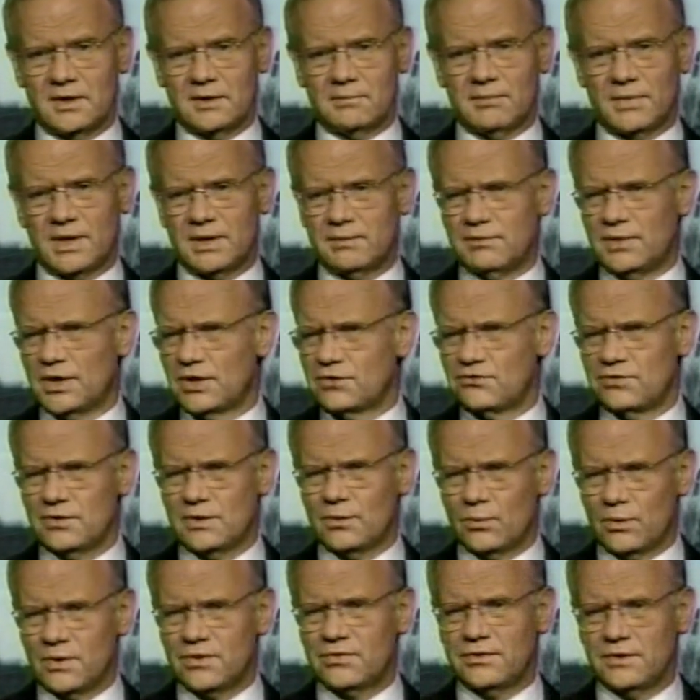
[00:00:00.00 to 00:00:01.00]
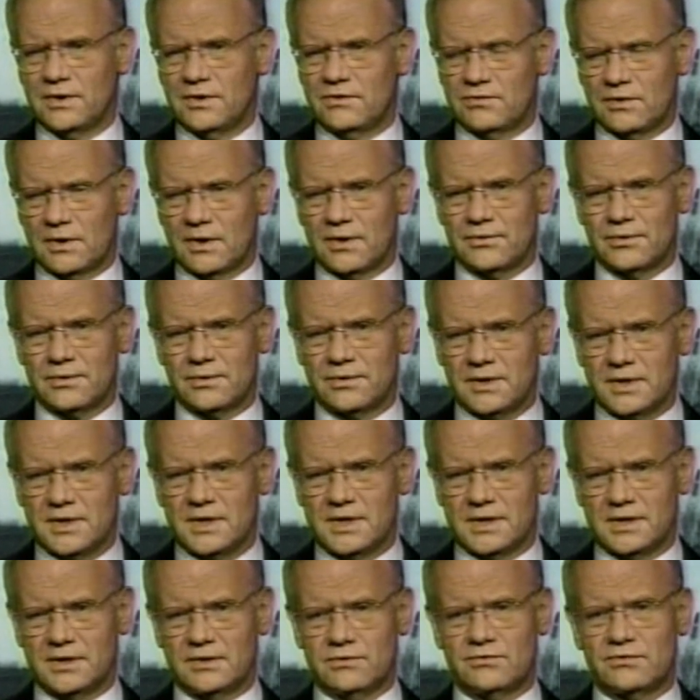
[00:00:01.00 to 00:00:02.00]
by meshing with these other
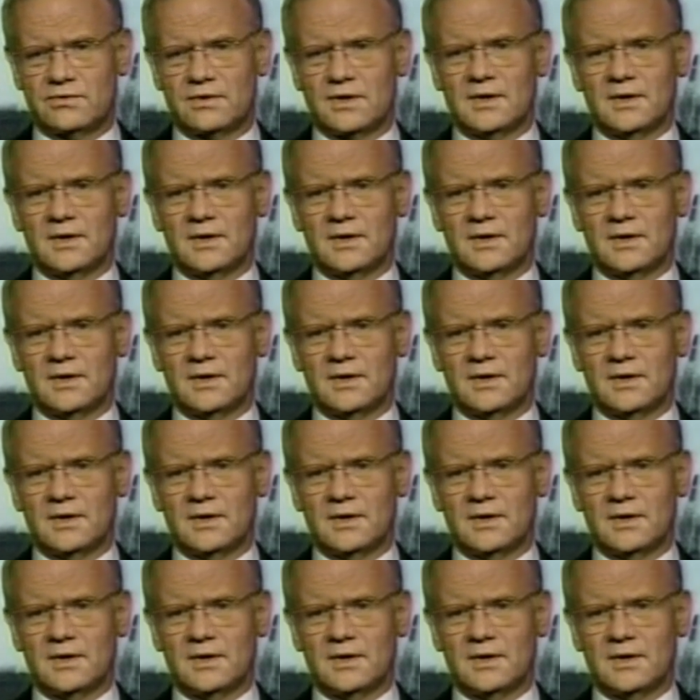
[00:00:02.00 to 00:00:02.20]
needs,